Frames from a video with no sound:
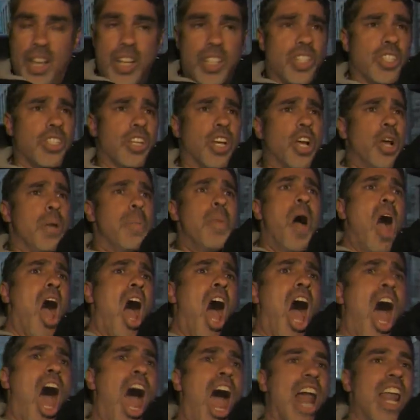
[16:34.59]
She's like, come
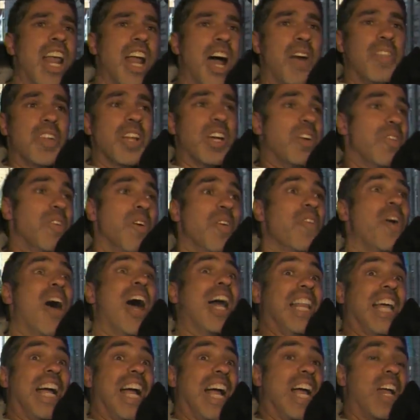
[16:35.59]
on. I'm like, come on,
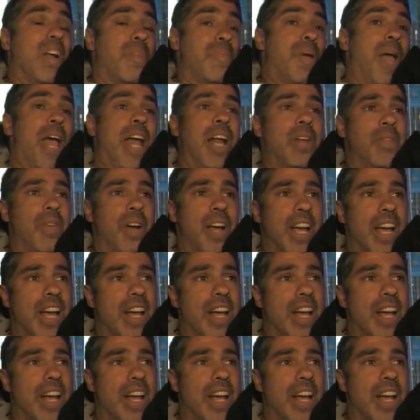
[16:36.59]
what? Like, I got a pen up my